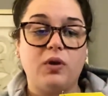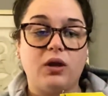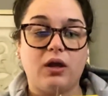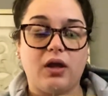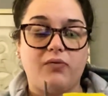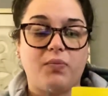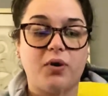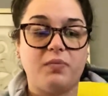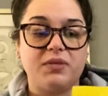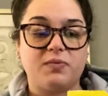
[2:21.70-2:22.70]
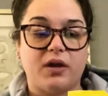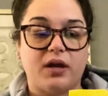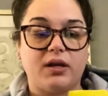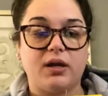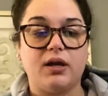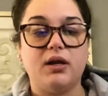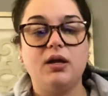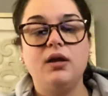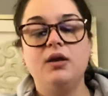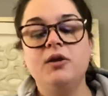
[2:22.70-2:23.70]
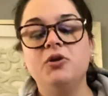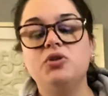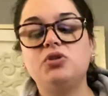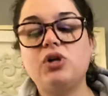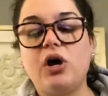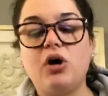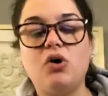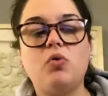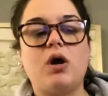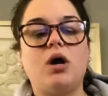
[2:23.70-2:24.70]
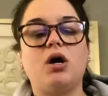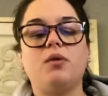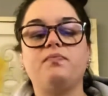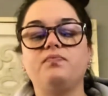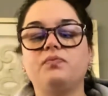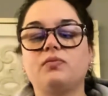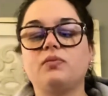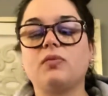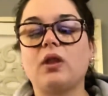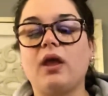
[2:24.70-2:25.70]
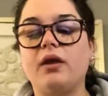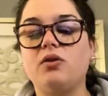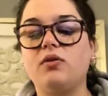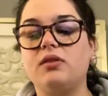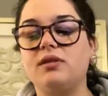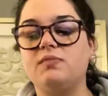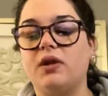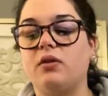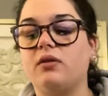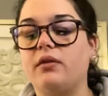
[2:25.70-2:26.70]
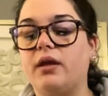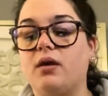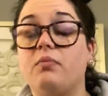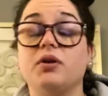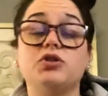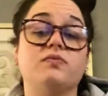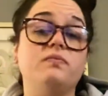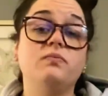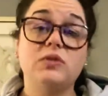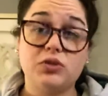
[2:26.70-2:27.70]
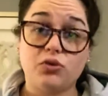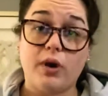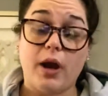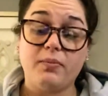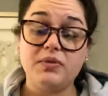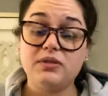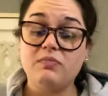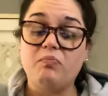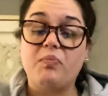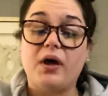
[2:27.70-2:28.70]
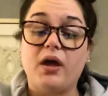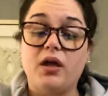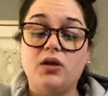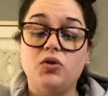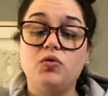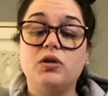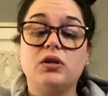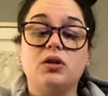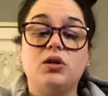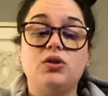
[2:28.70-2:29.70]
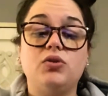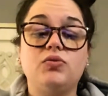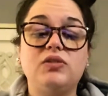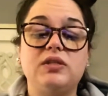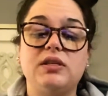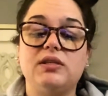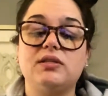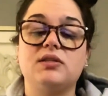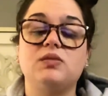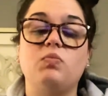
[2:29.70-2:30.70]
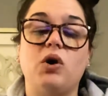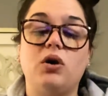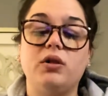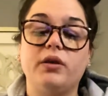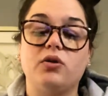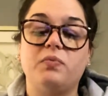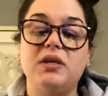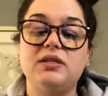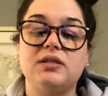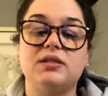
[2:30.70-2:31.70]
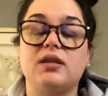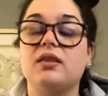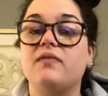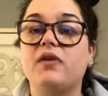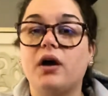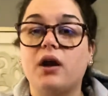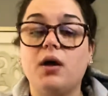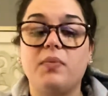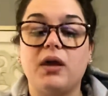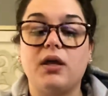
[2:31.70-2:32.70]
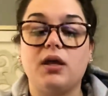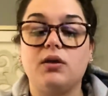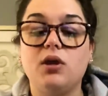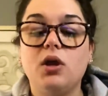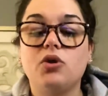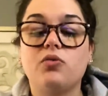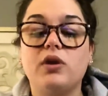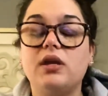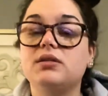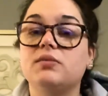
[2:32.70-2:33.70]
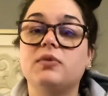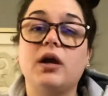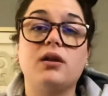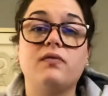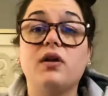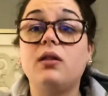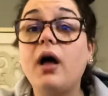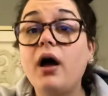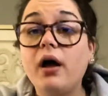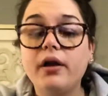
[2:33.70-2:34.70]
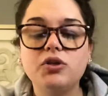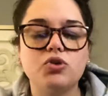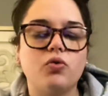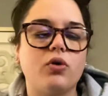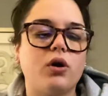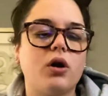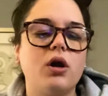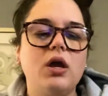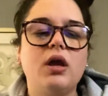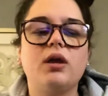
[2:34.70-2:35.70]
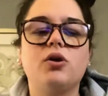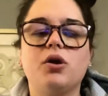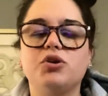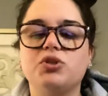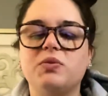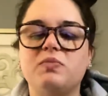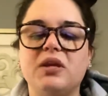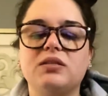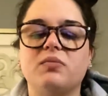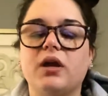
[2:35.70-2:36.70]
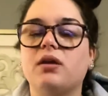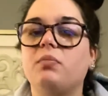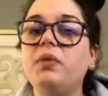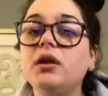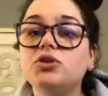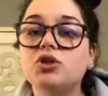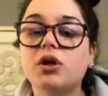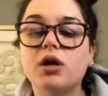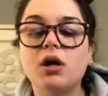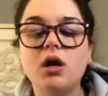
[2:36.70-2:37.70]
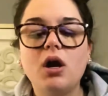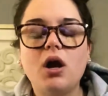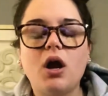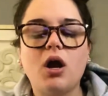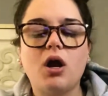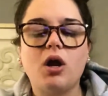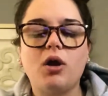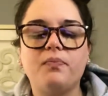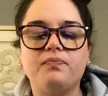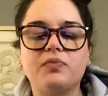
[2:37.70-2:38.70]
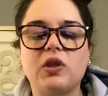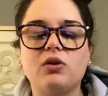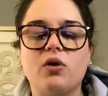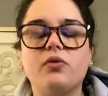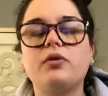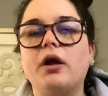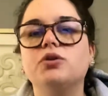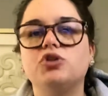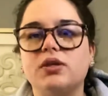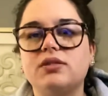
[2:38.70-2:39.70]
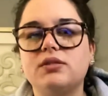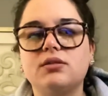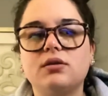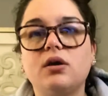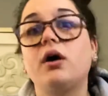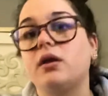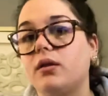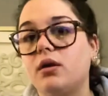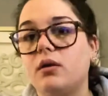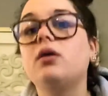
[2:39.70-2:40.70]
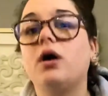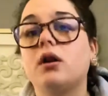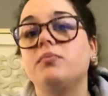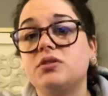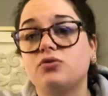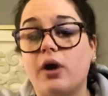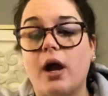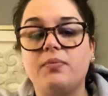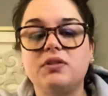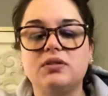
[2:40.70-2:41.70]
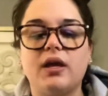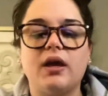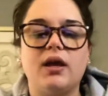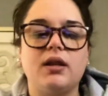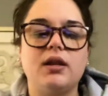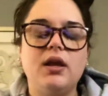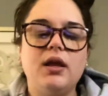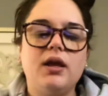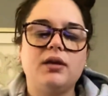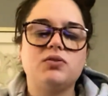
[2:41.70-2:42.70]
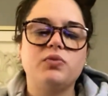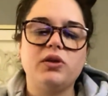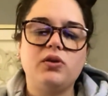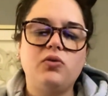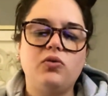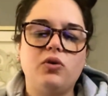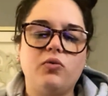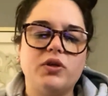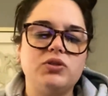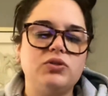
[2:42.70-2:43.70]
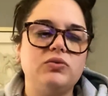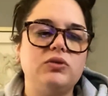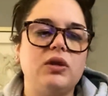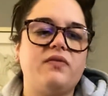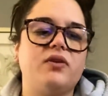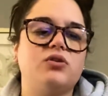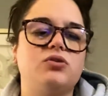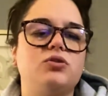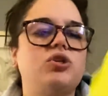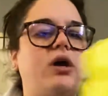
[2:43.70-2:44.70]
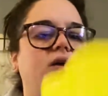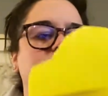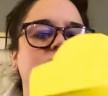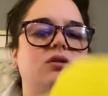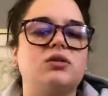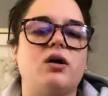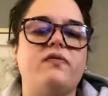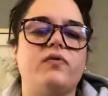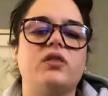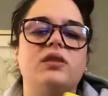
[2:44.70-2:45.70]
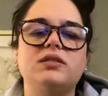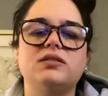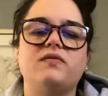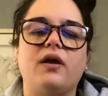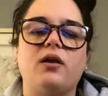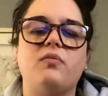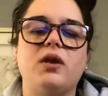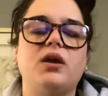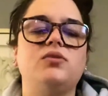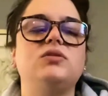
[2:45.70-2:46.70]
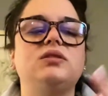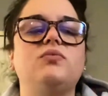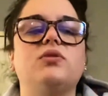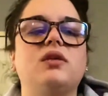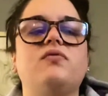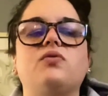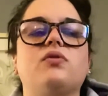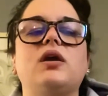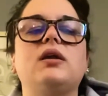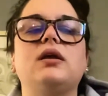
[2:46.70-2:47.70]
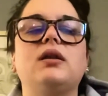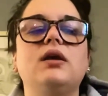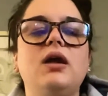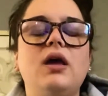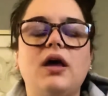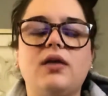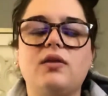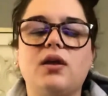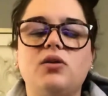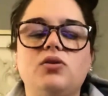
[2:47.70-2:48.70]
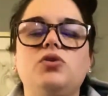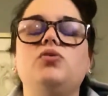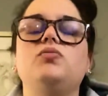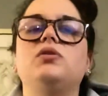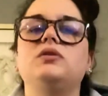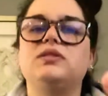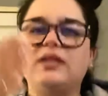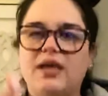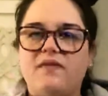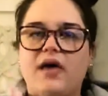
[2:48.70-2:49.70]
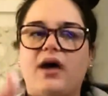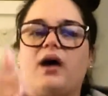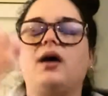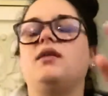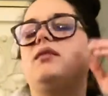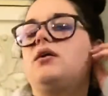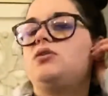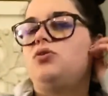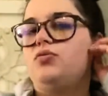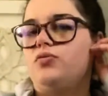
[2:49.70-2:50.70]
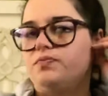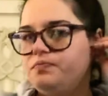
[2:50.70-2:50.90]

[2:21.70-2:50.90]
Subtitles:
have a purpose behind it. So, I know that this might look like a bunch of scraps, but you can use these small little pieces that they've cut up and create some kind of collage or encourage them to make some kind of picture. They're not just cut up scraps. And it's really cool if a child starts off with this development and you see what they've created, and then you save that, and then you